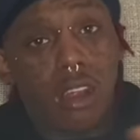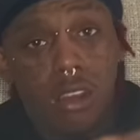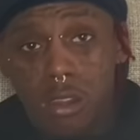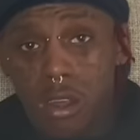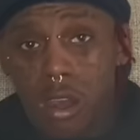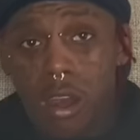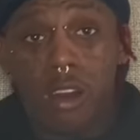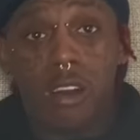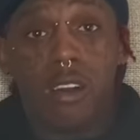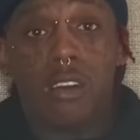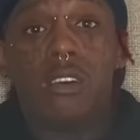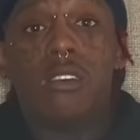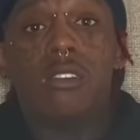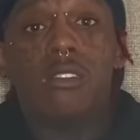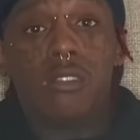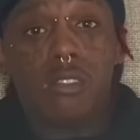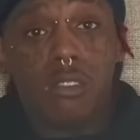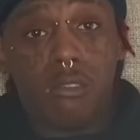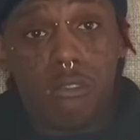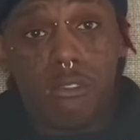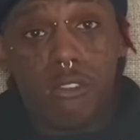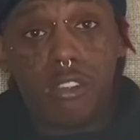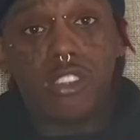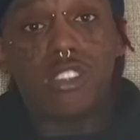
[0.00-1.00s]
Yeah.
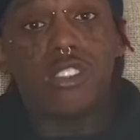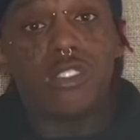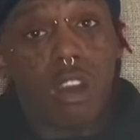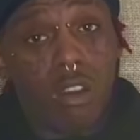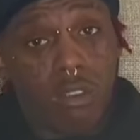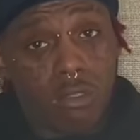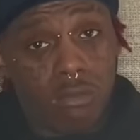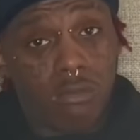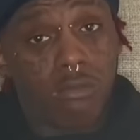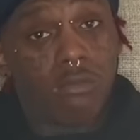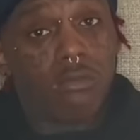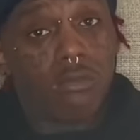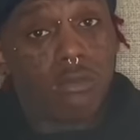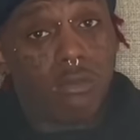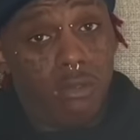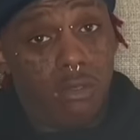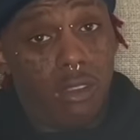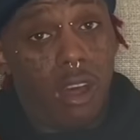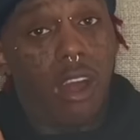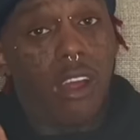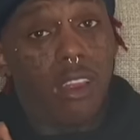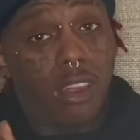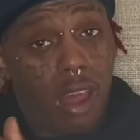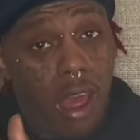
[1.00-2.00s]
For sure.
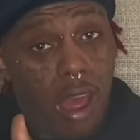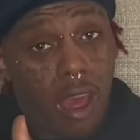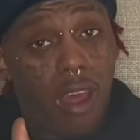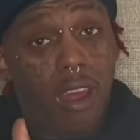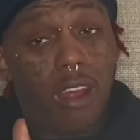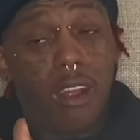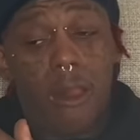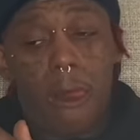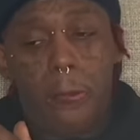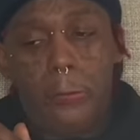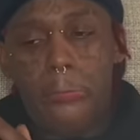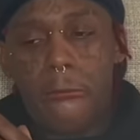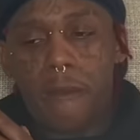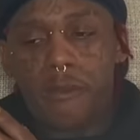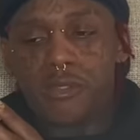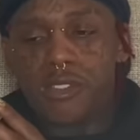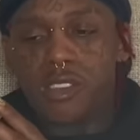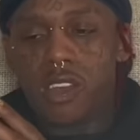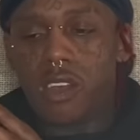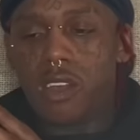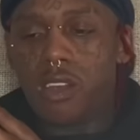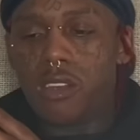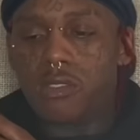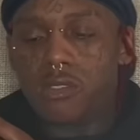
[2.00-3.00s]
Like that. You know what I'm
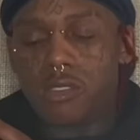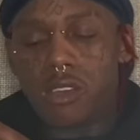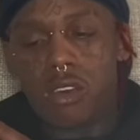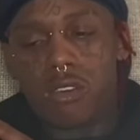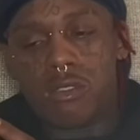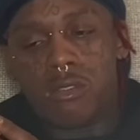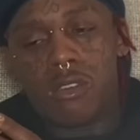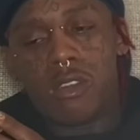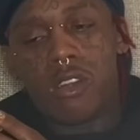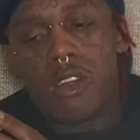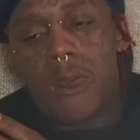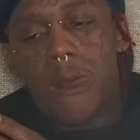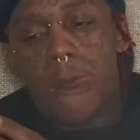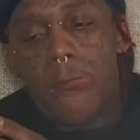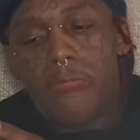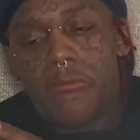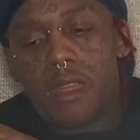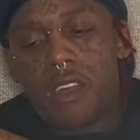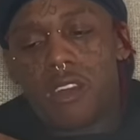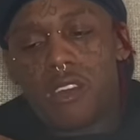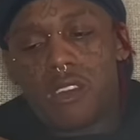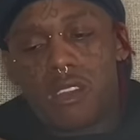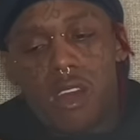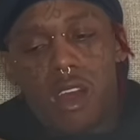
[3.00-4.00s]
saying? So.
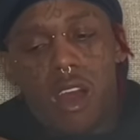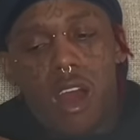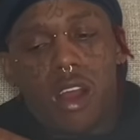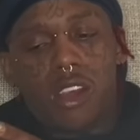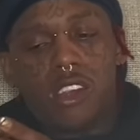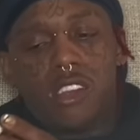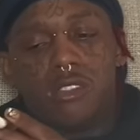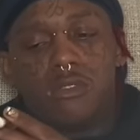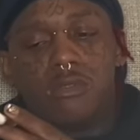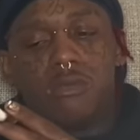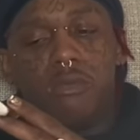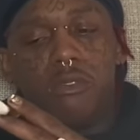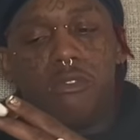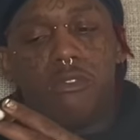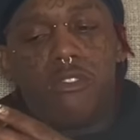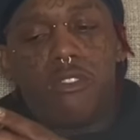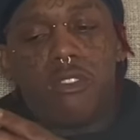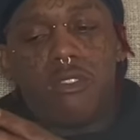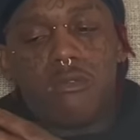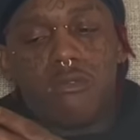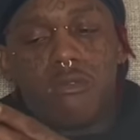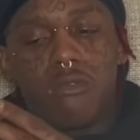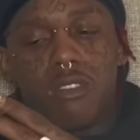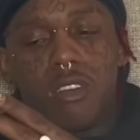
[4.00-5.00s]
I just
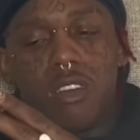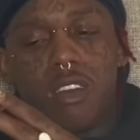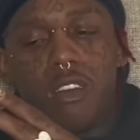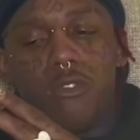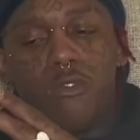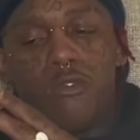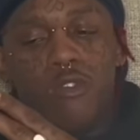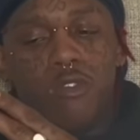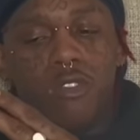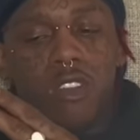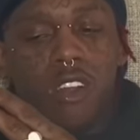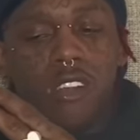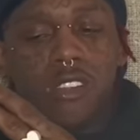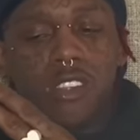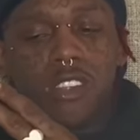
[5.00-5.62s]
before if we didn't